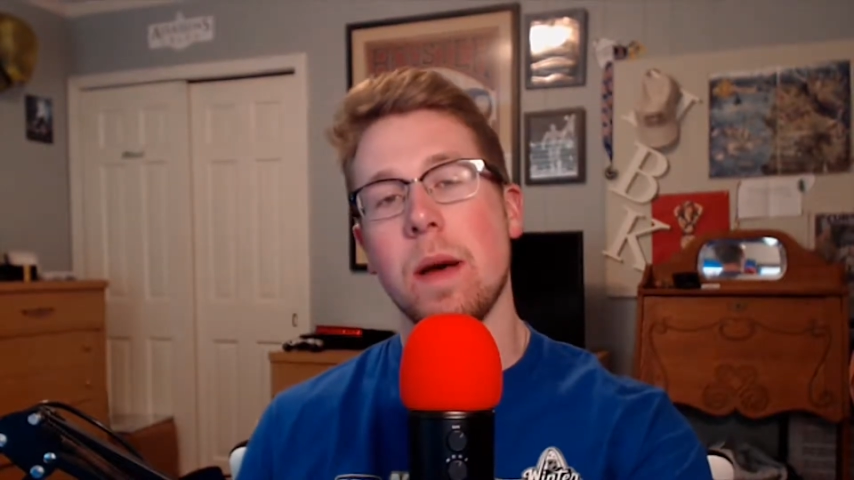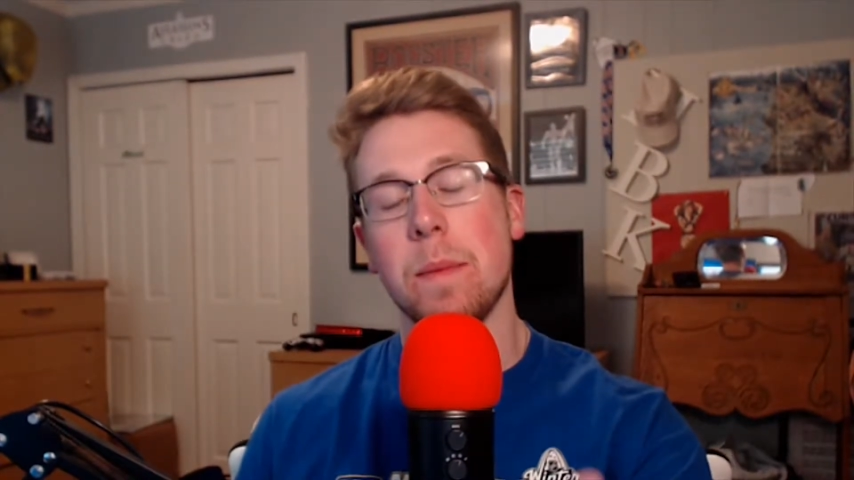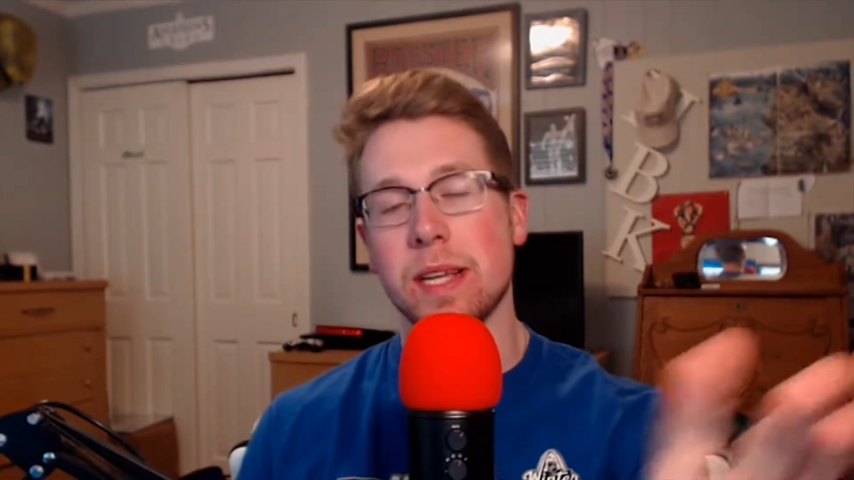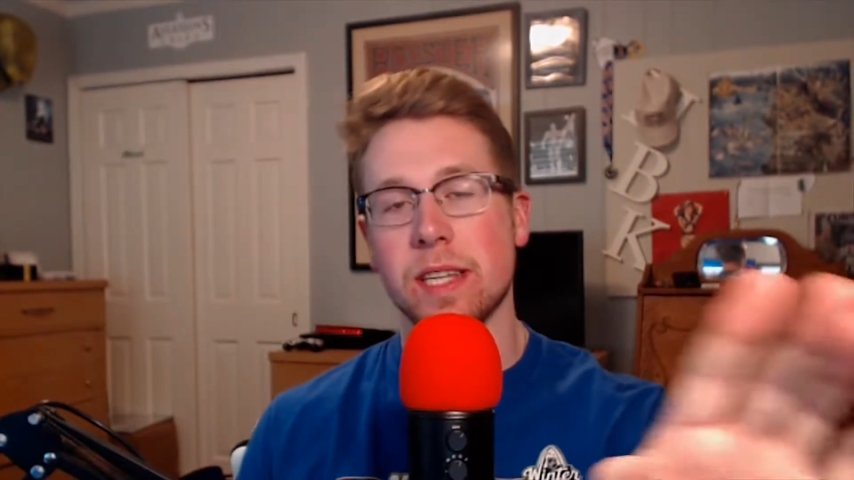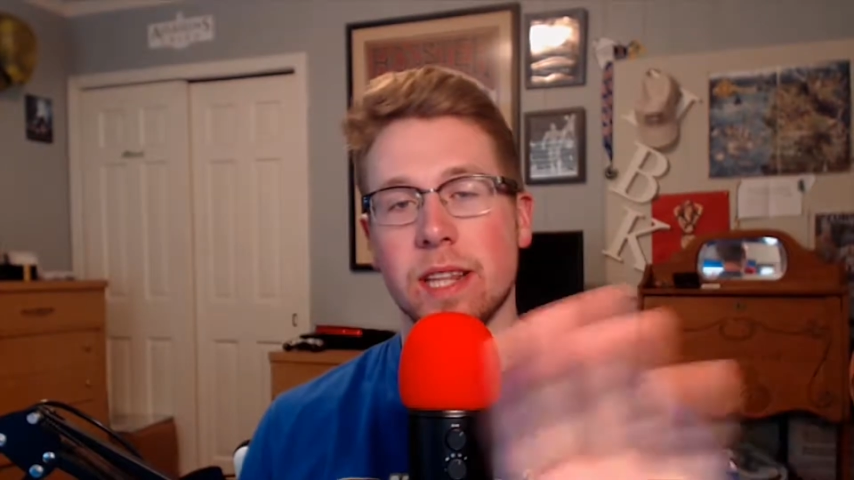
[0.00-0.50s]

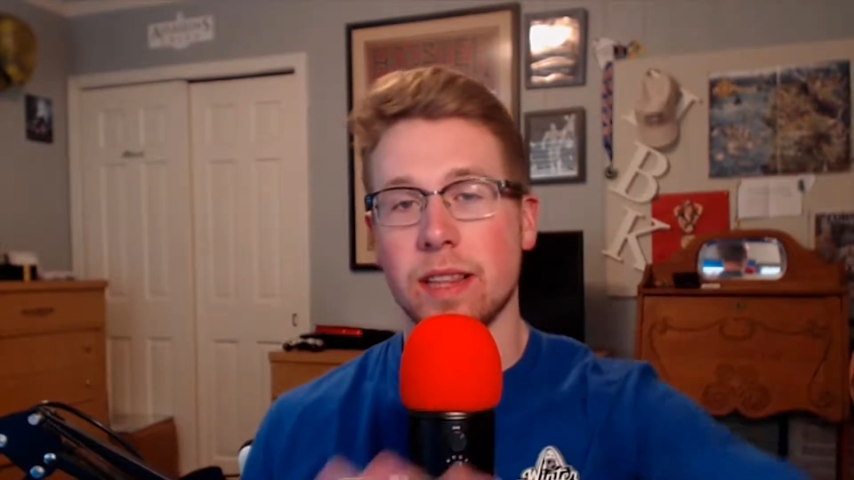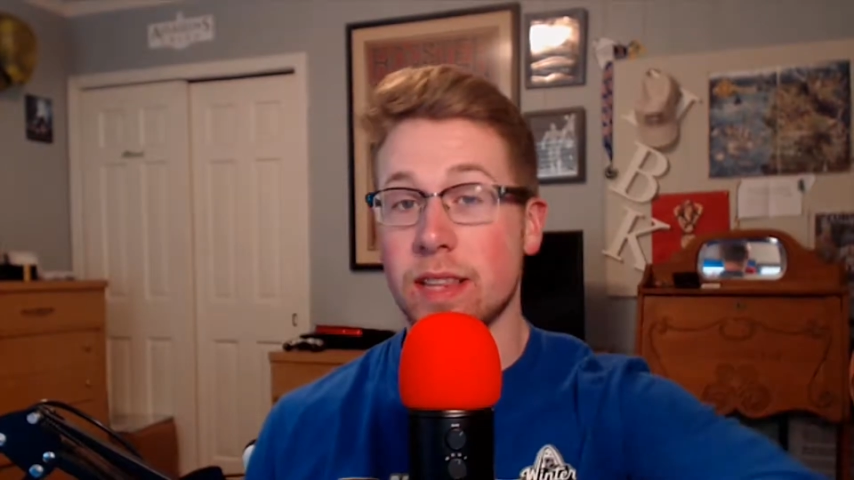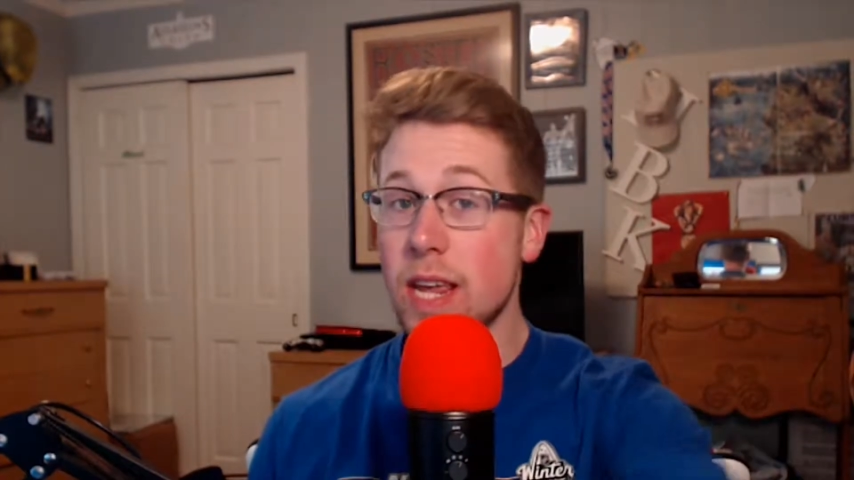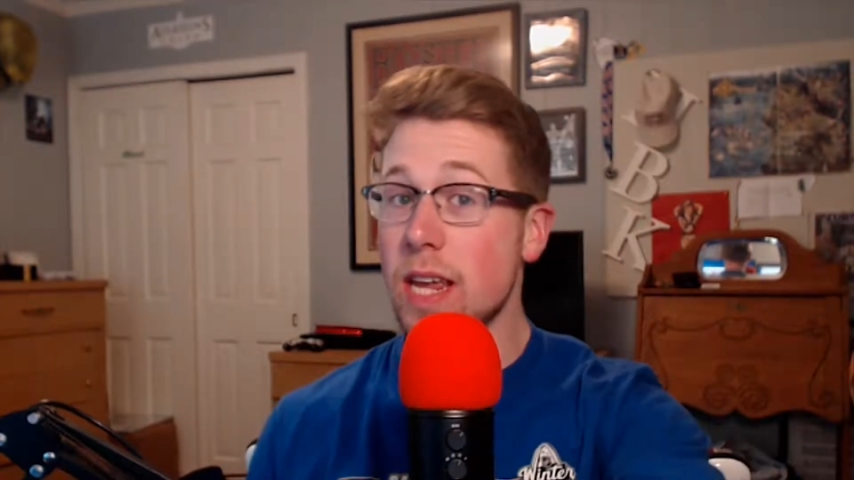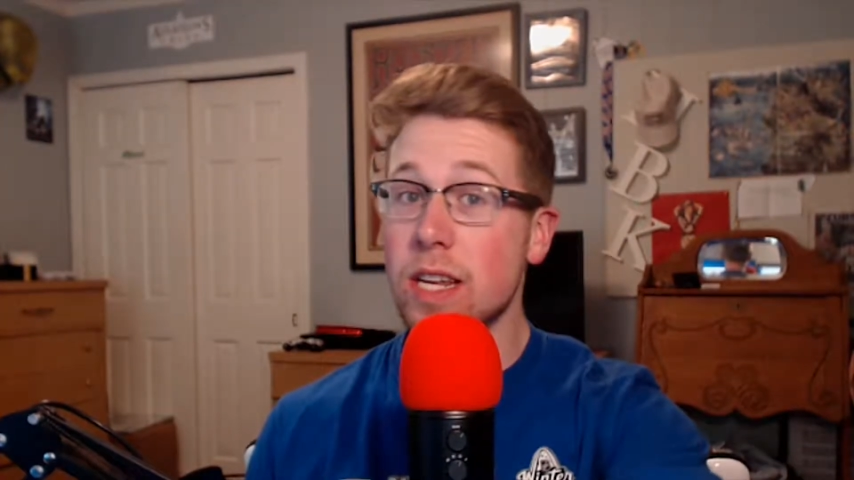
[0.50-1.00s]
by saying that
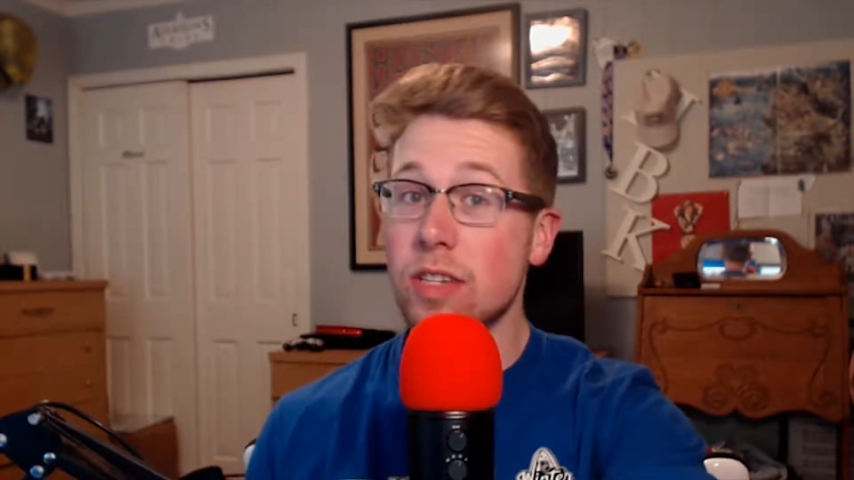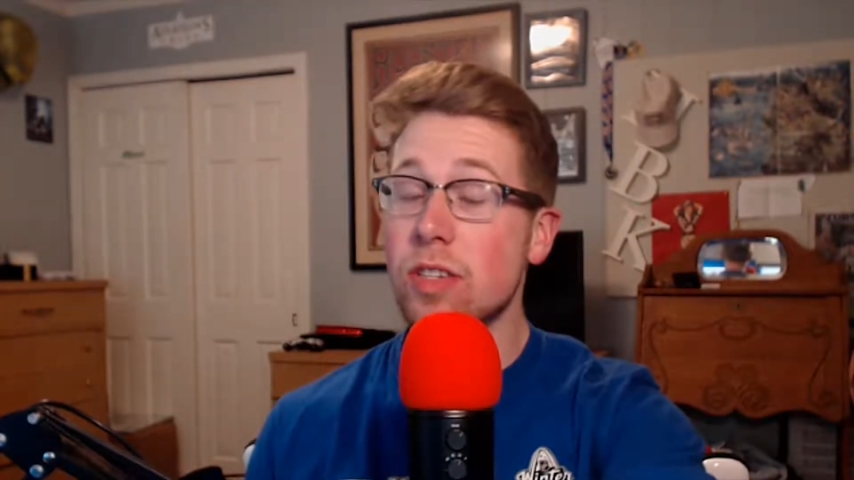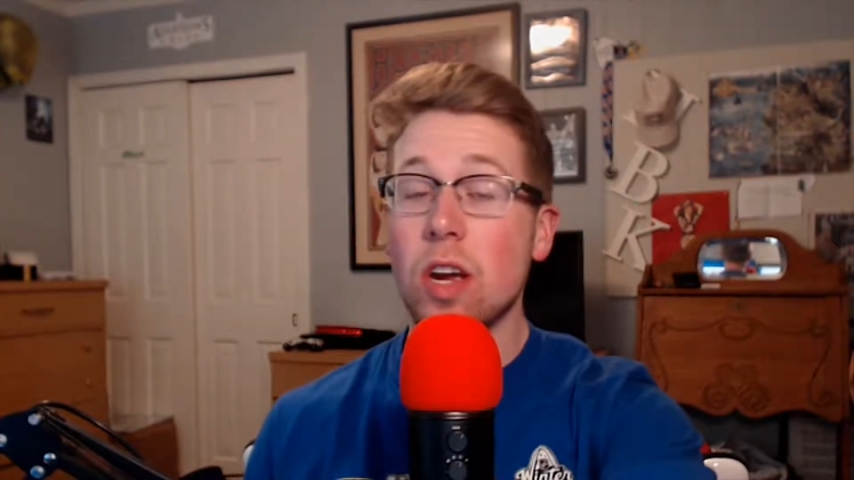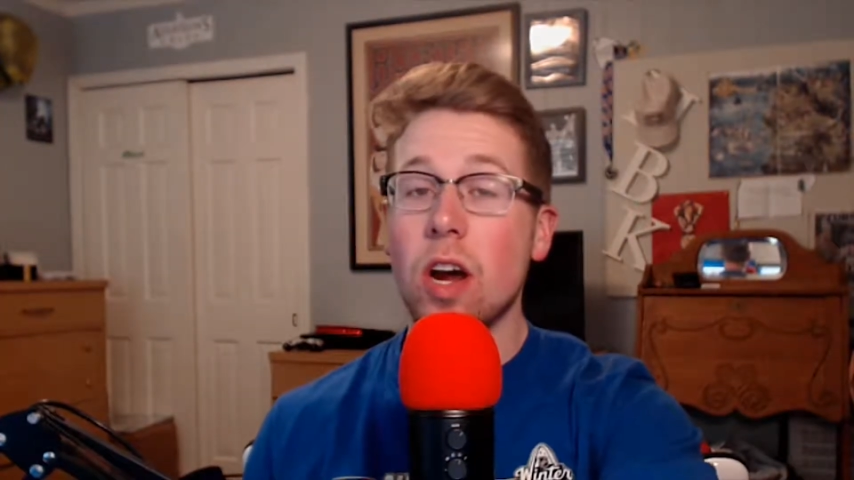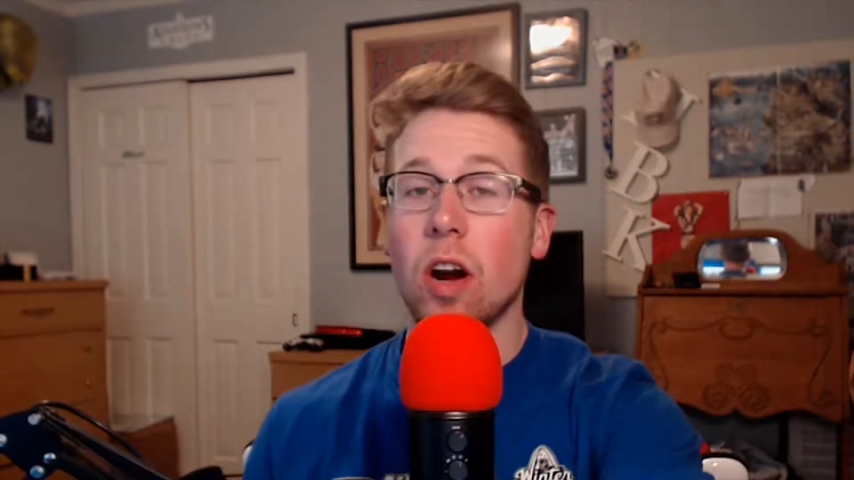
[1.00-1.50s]
these